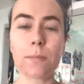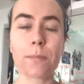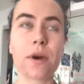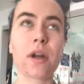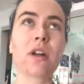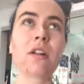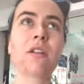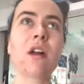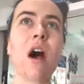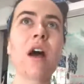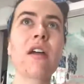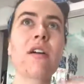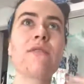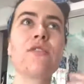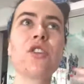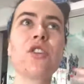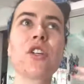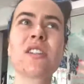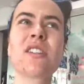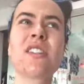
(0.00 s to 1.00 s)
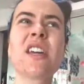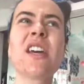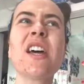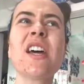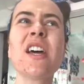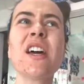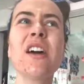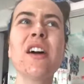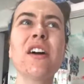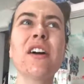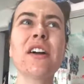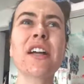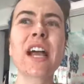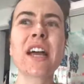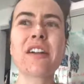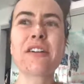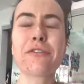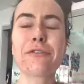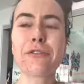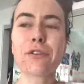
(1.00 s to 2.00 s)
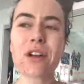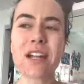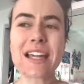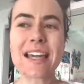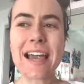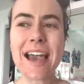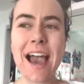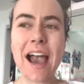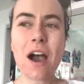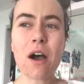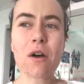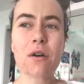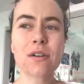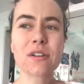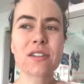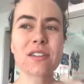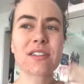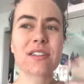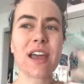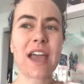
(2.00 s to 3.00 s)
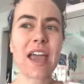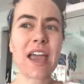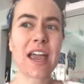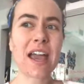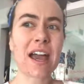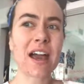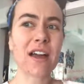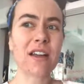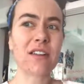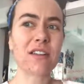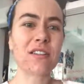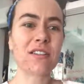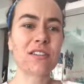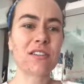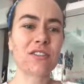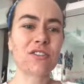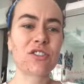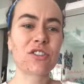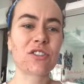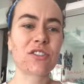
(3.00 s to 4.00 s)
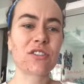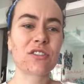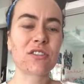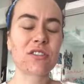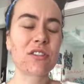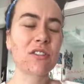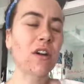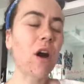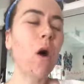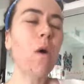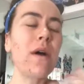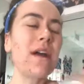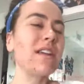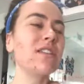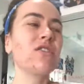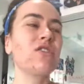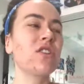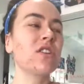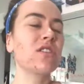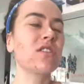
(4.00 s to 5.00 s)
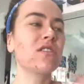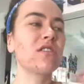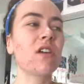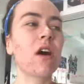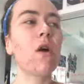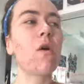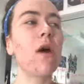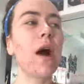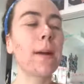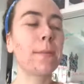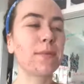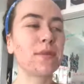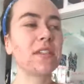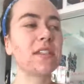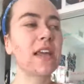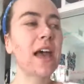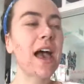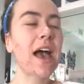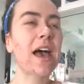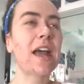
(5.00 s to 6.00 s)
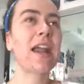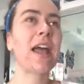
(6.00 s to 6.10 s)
but a lot of just kind of freak outs and just always just so upset.